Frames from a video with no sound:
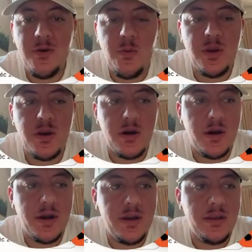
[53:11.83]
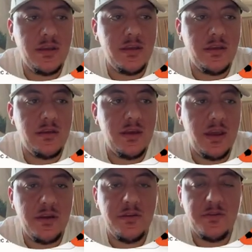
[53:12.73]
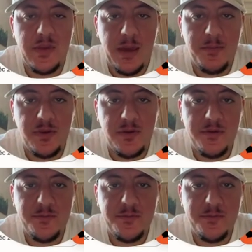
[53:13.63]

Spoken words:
we are in Zapier.